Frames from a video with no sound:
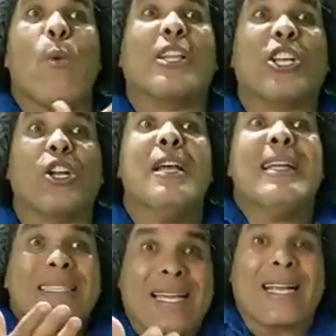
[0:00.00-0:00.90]
watching it.
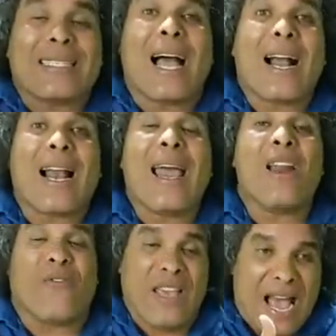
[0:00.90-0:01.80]
TikTok Glenn,
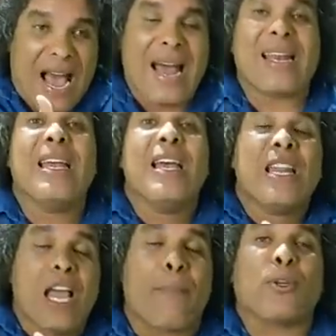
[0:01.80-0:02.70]
if he had
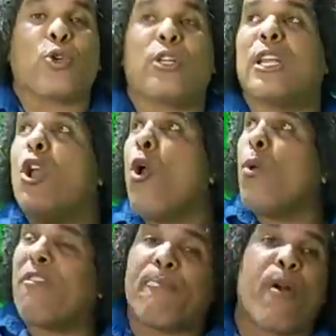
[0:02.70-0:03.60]
the opportunity,
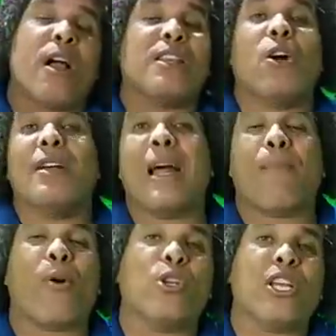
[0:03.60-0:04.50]
would have brought down that
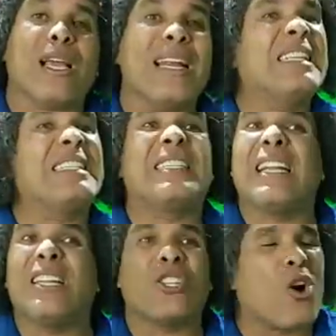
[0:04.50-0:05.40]
project. And he
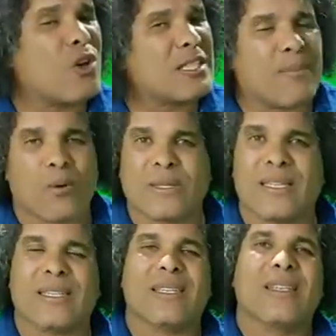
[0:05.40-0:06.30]
still talks about it.